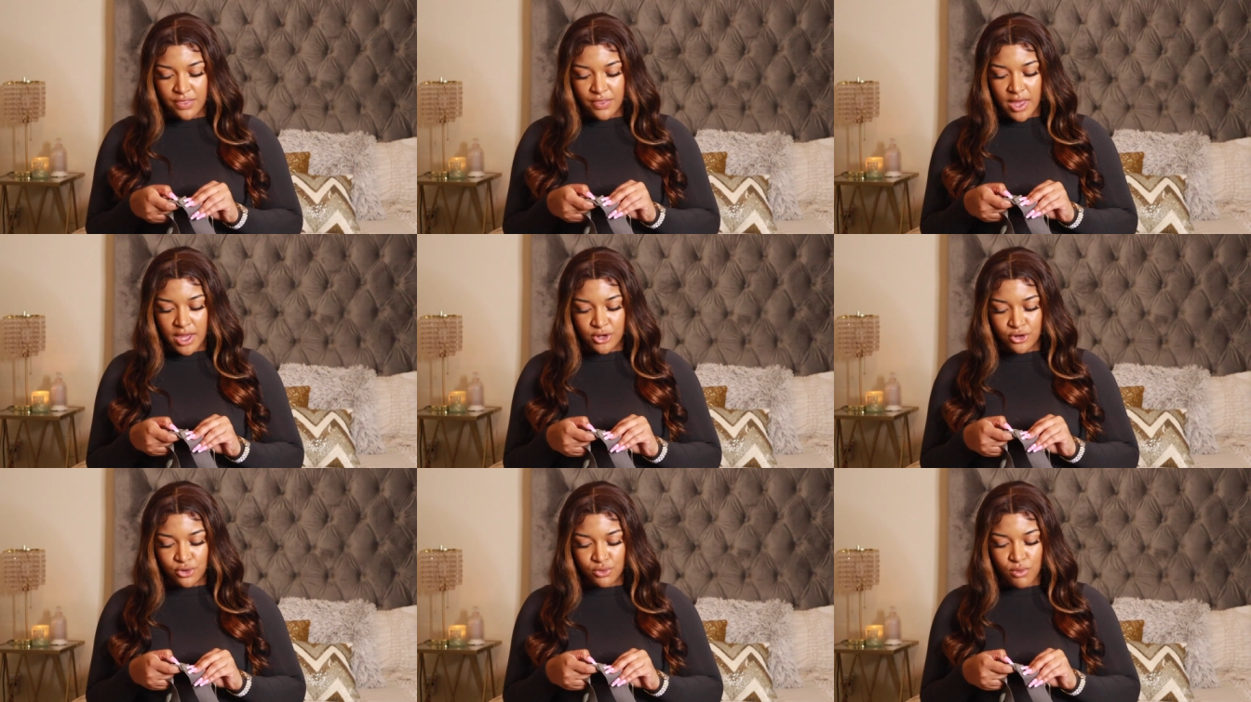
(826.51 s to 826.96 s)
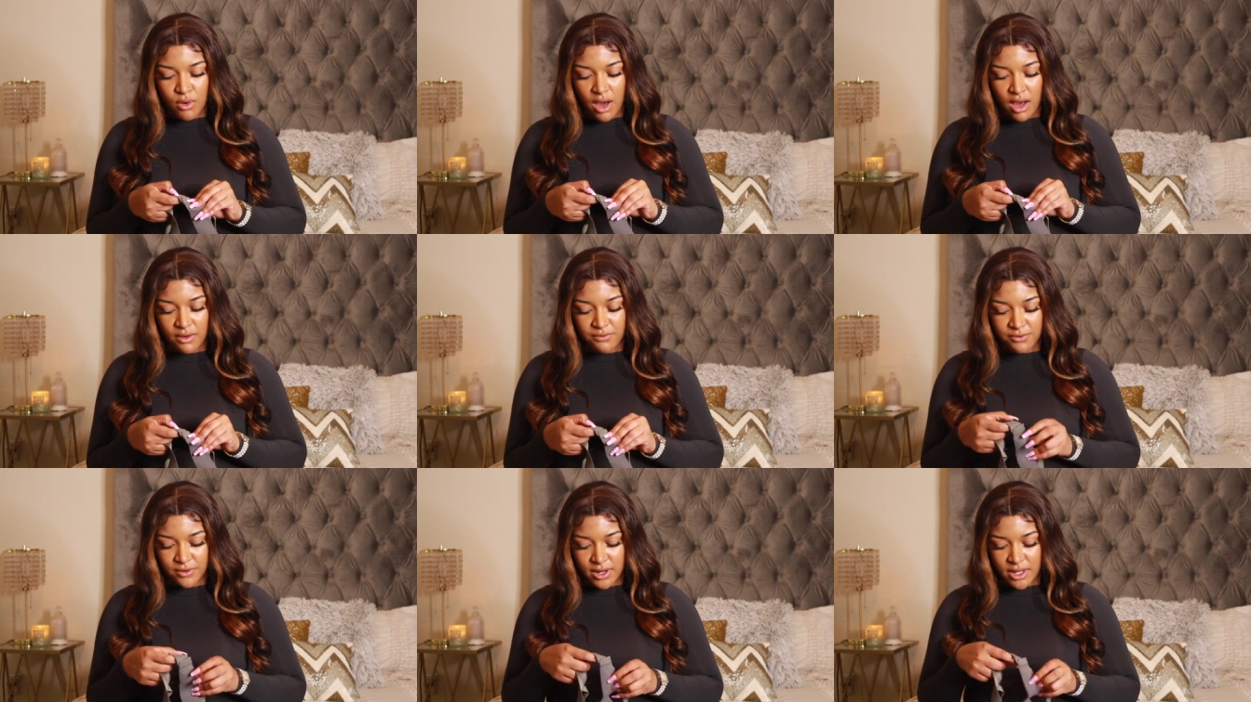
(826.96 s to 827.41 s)
They do
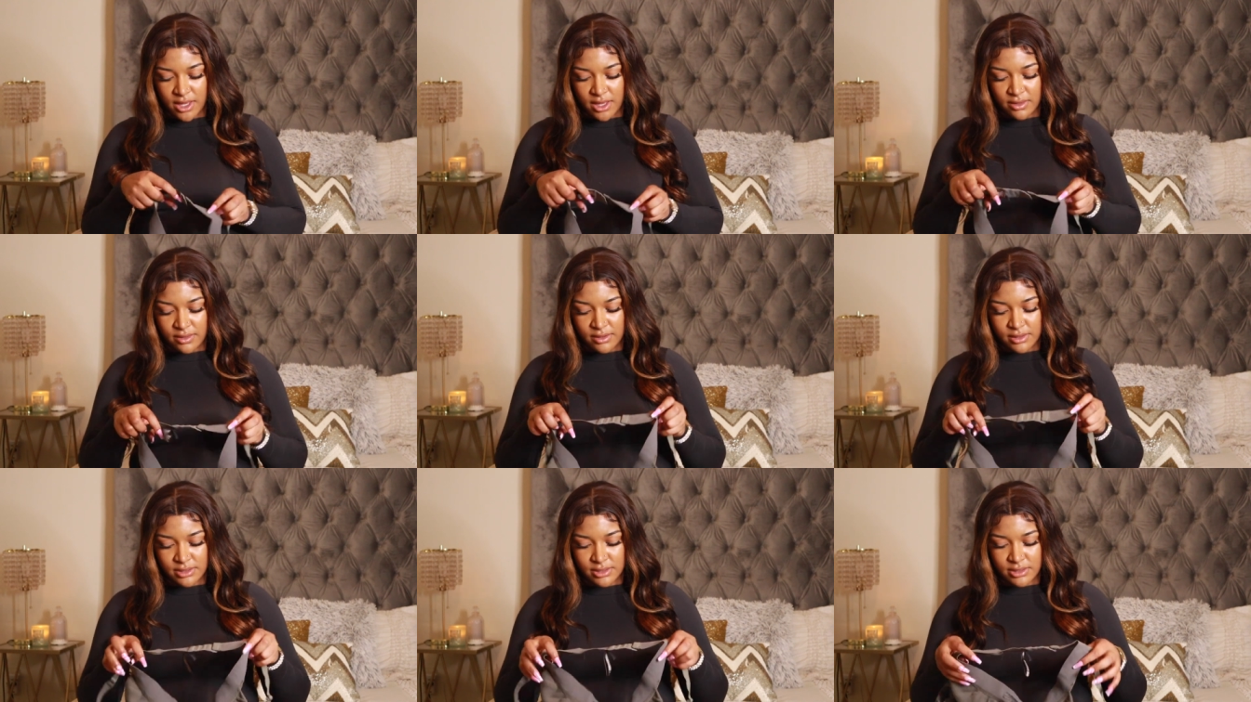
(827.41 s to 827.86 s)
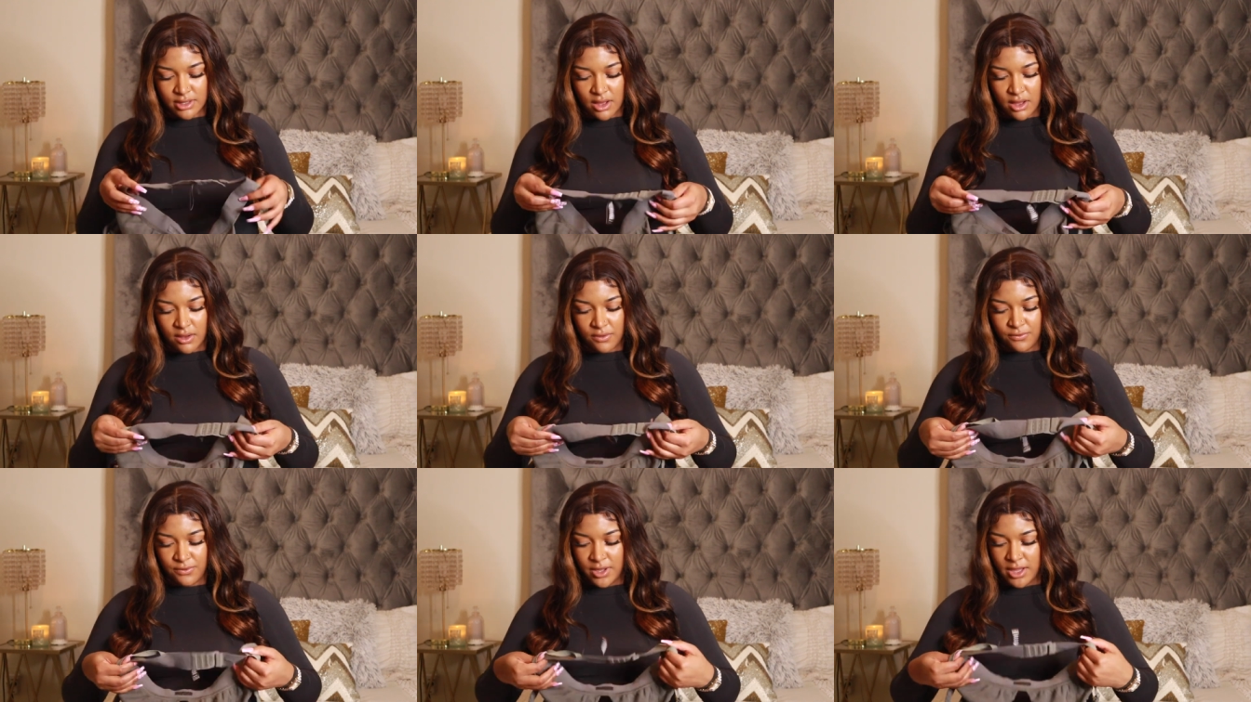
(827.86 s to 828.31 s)
offer it in the
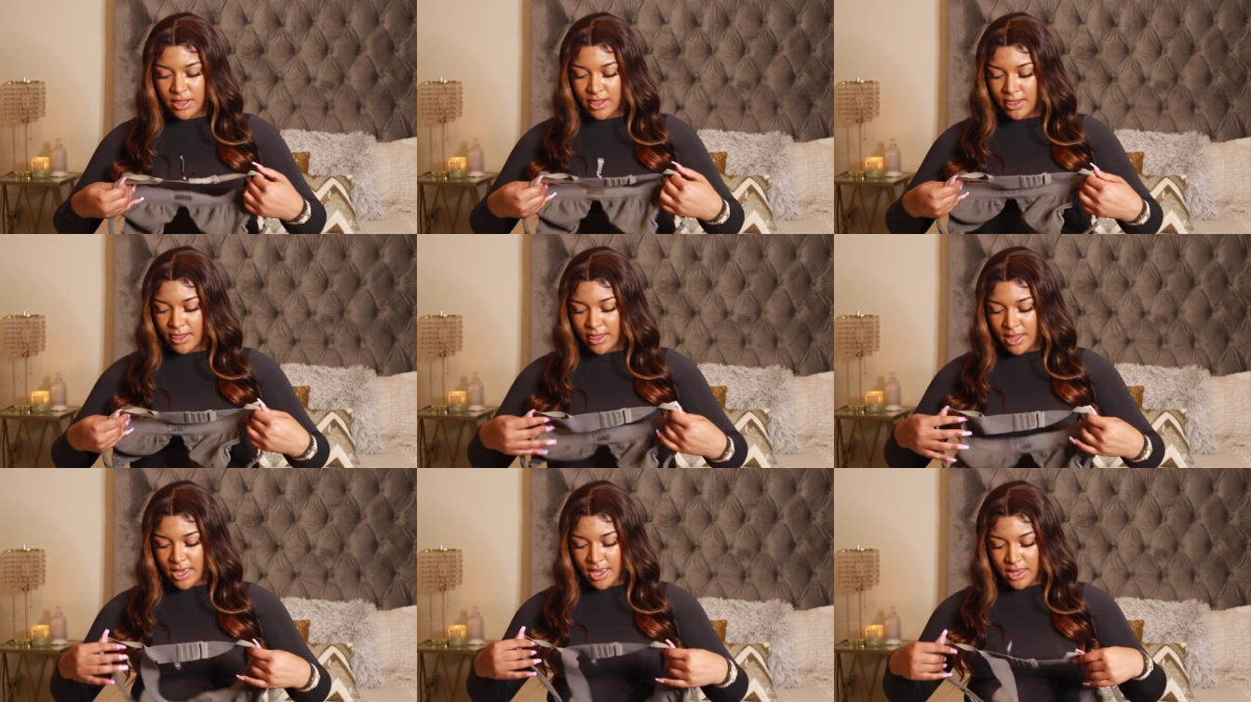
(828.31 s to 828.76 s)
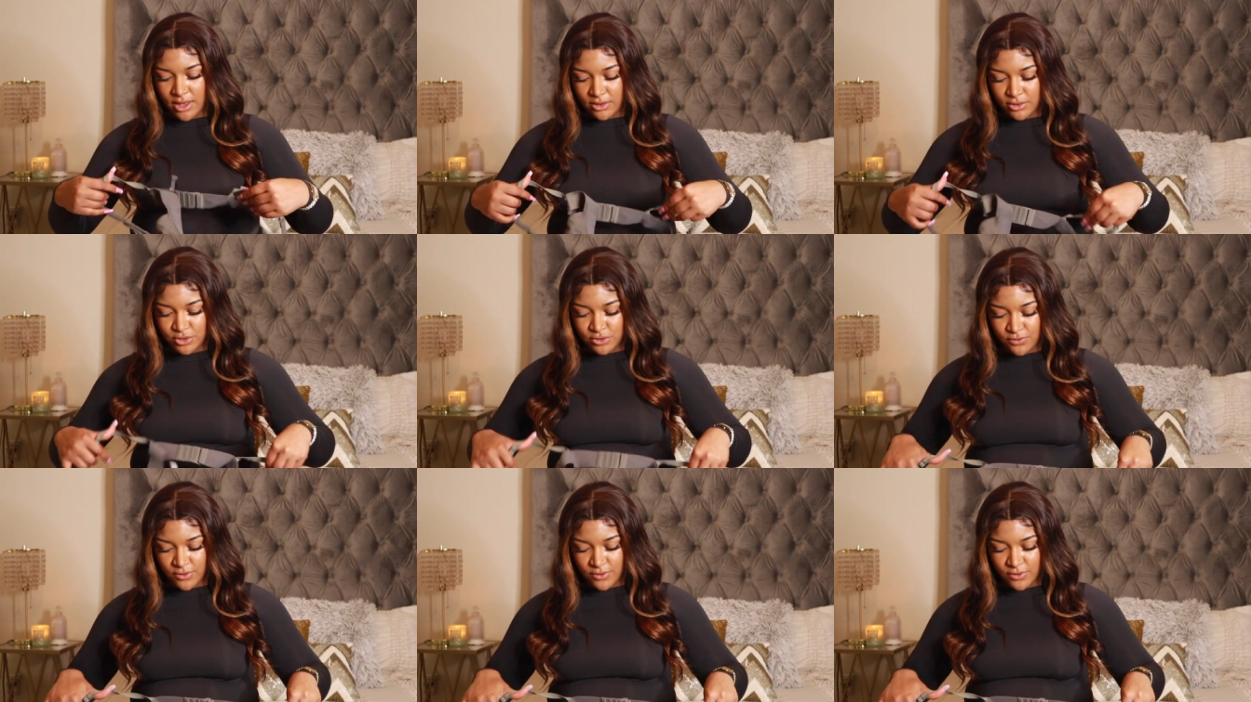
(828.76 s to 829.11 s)
soft lounge